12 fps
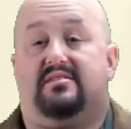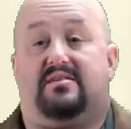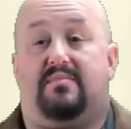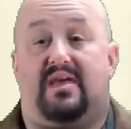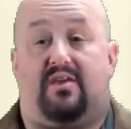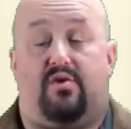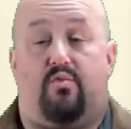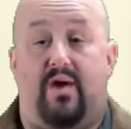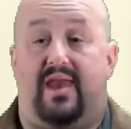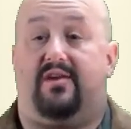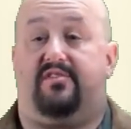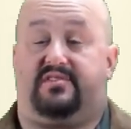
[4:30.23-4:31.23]
to make your
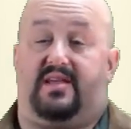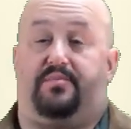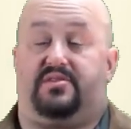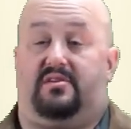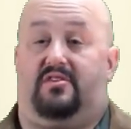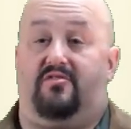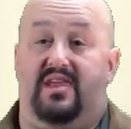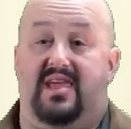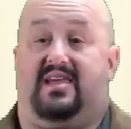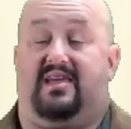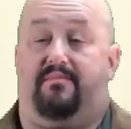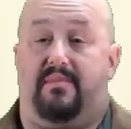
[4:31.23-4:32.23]
wedding reception
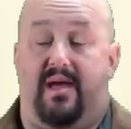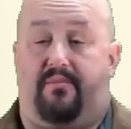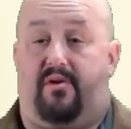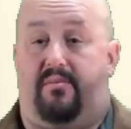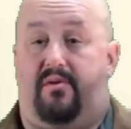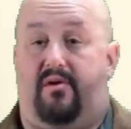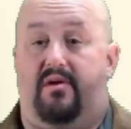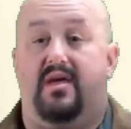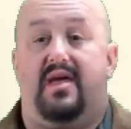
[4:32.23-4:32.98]
unique and memorable.